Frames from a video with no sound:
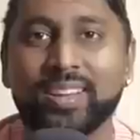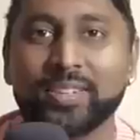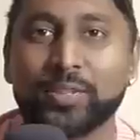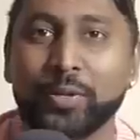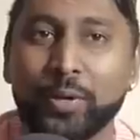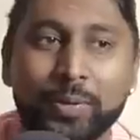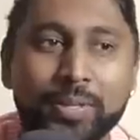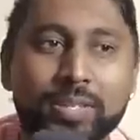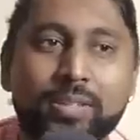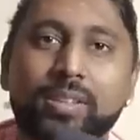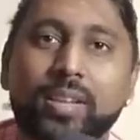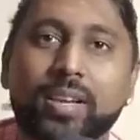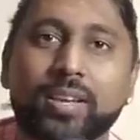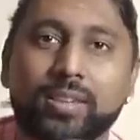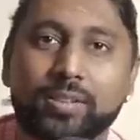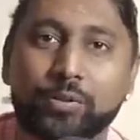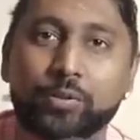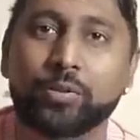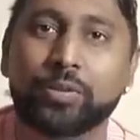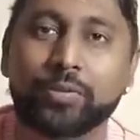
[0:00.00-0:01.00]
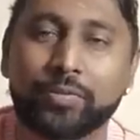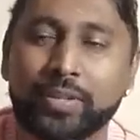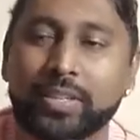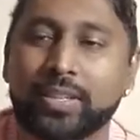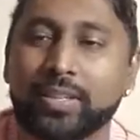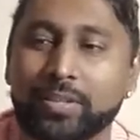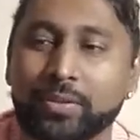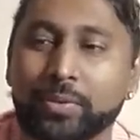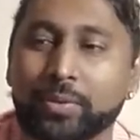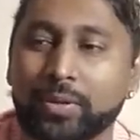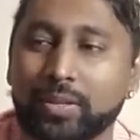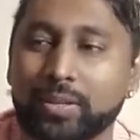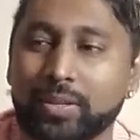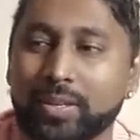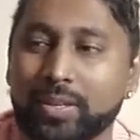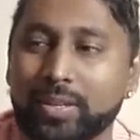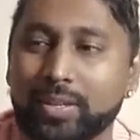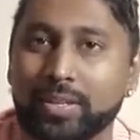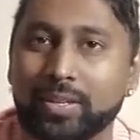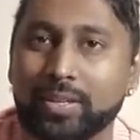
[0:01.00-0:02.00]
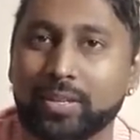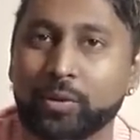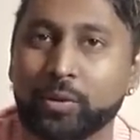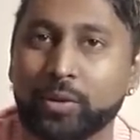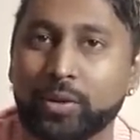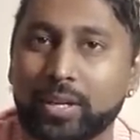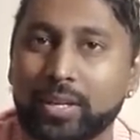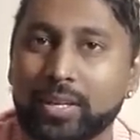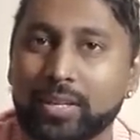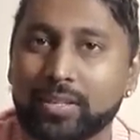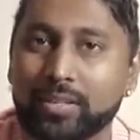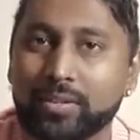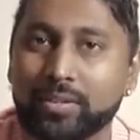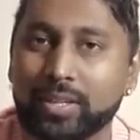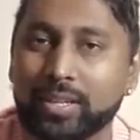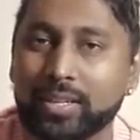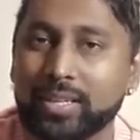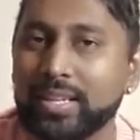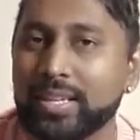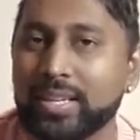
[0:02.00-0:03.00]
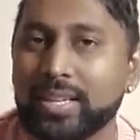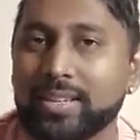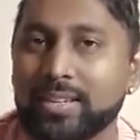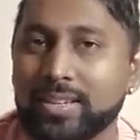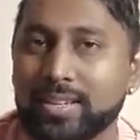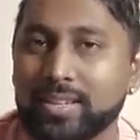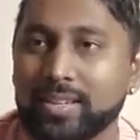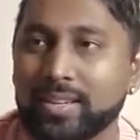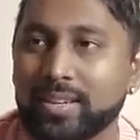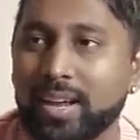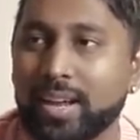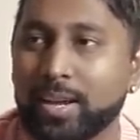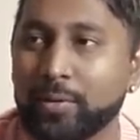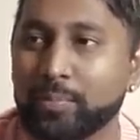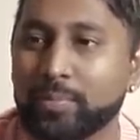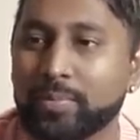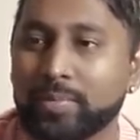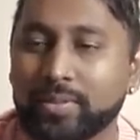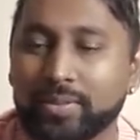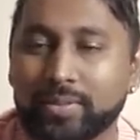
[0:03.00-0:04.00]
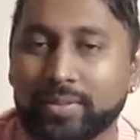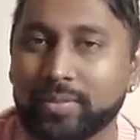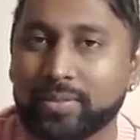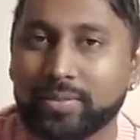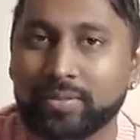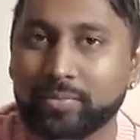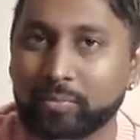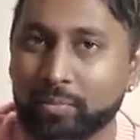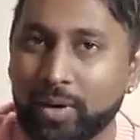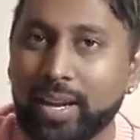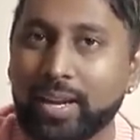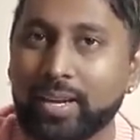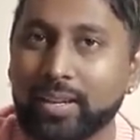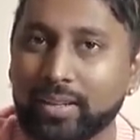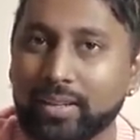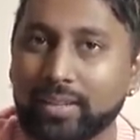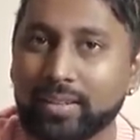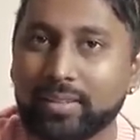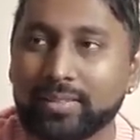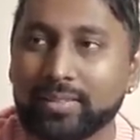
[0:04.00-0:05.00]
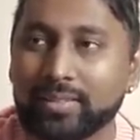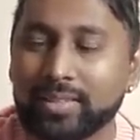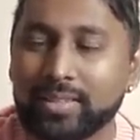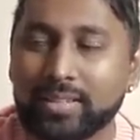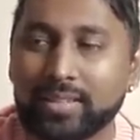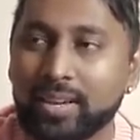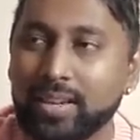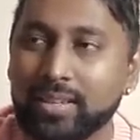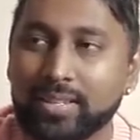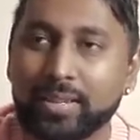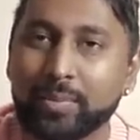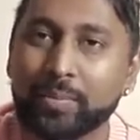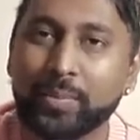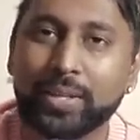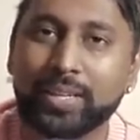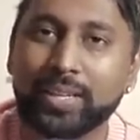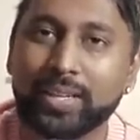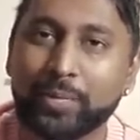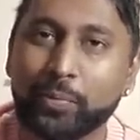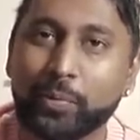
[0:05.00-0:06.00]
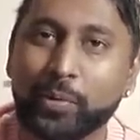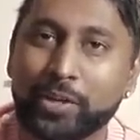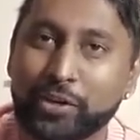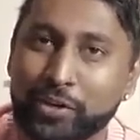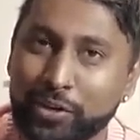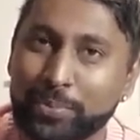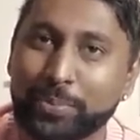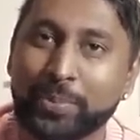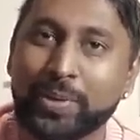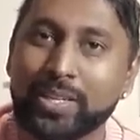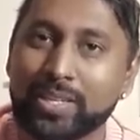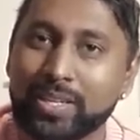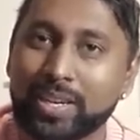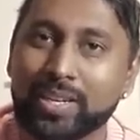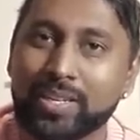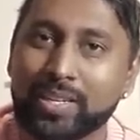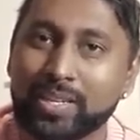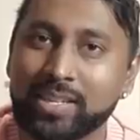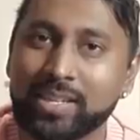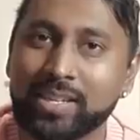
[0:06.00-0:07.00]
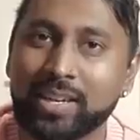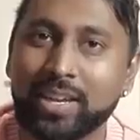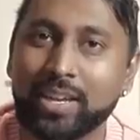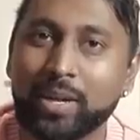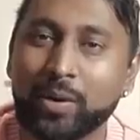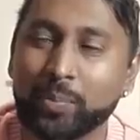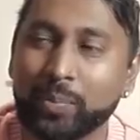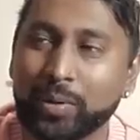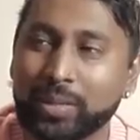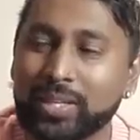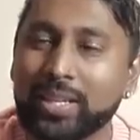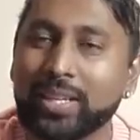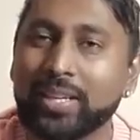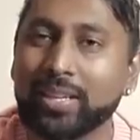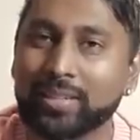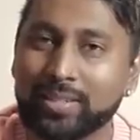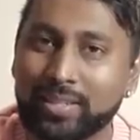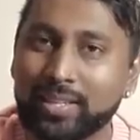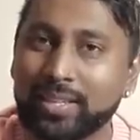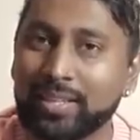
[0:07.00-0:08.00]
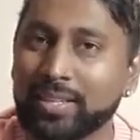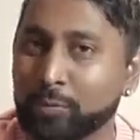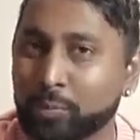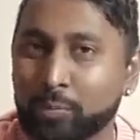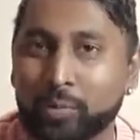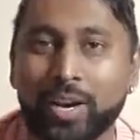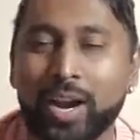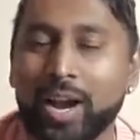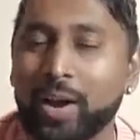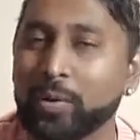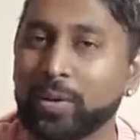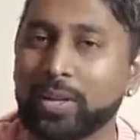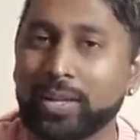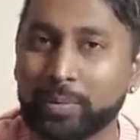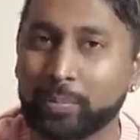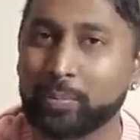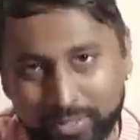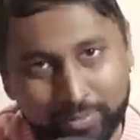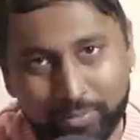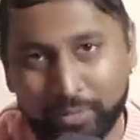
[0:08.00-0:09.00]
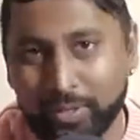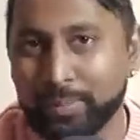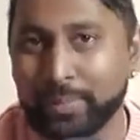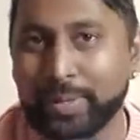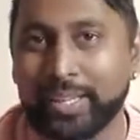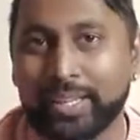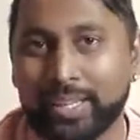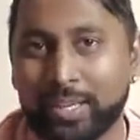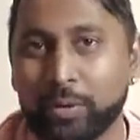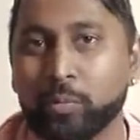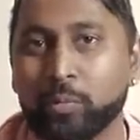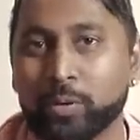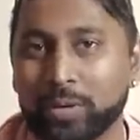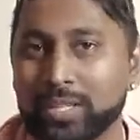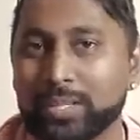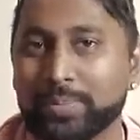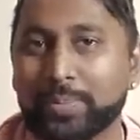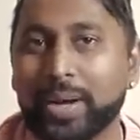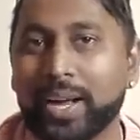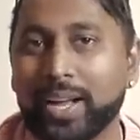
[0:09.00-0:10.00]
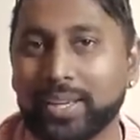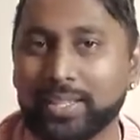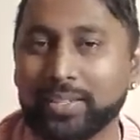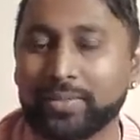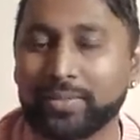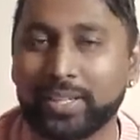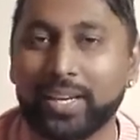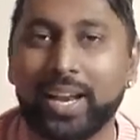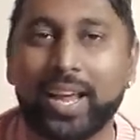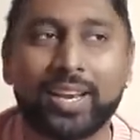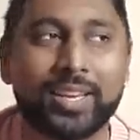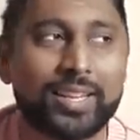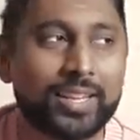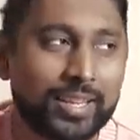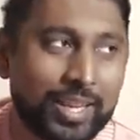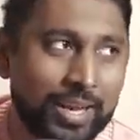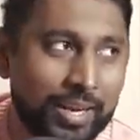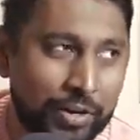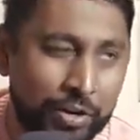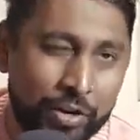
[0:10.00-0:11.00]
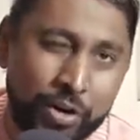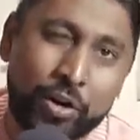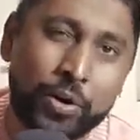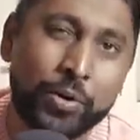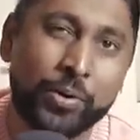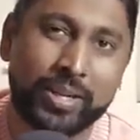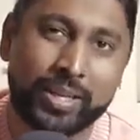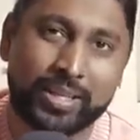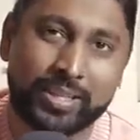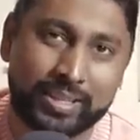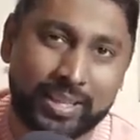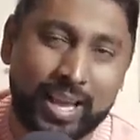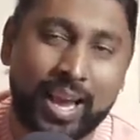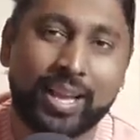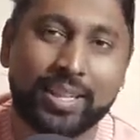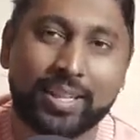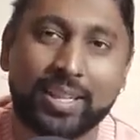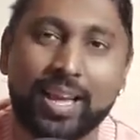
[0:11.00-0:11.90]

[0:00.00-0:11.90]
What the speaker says: So it's like sort of a disorder here, or it's a condition. Right? This is not something that we should be judging, but TLC is proudly filming the worst parts of it, and they know exactly